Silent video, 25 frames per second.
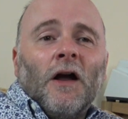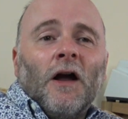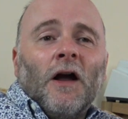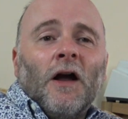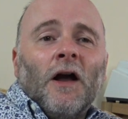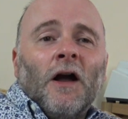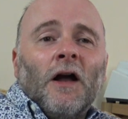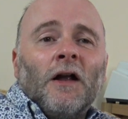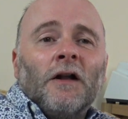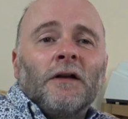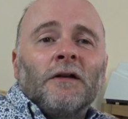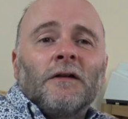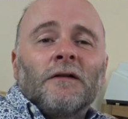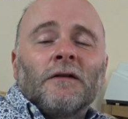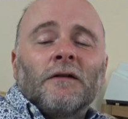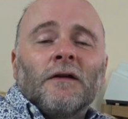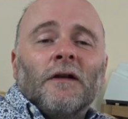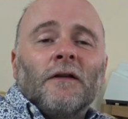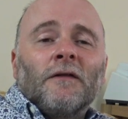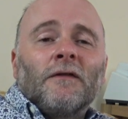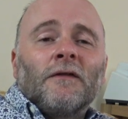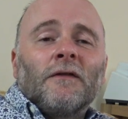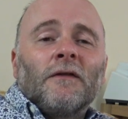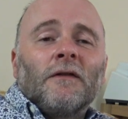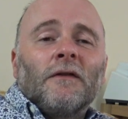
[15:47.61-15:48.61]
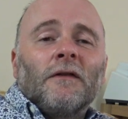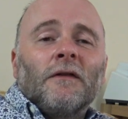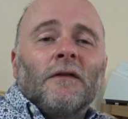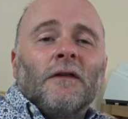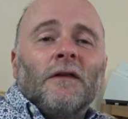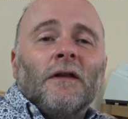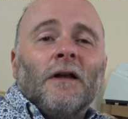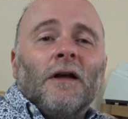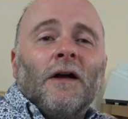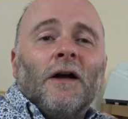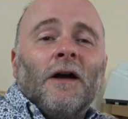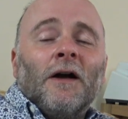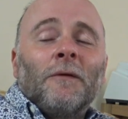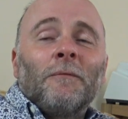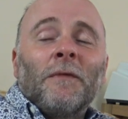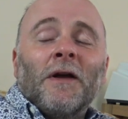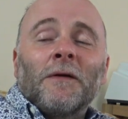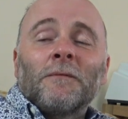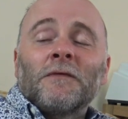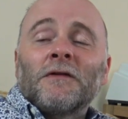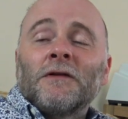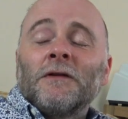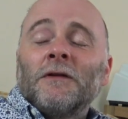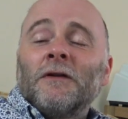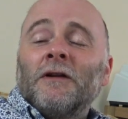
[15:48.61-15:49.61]
and I'm
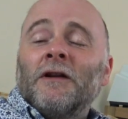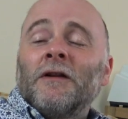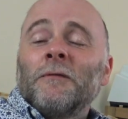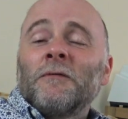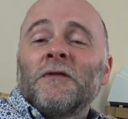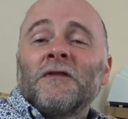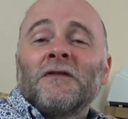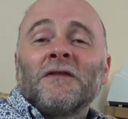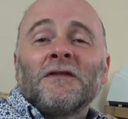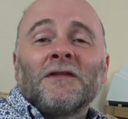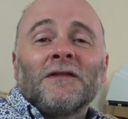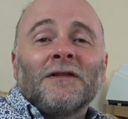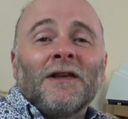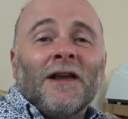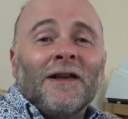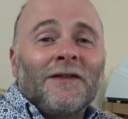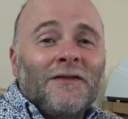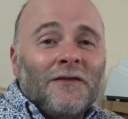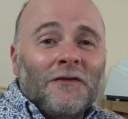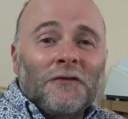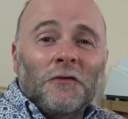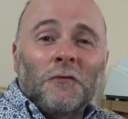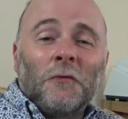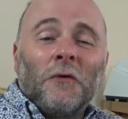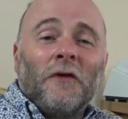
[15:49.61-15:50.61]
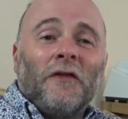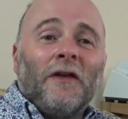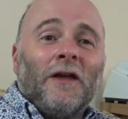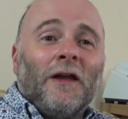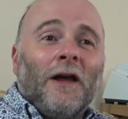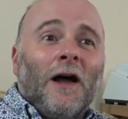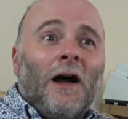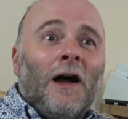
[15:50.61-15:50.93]
absolutely obsessed with it.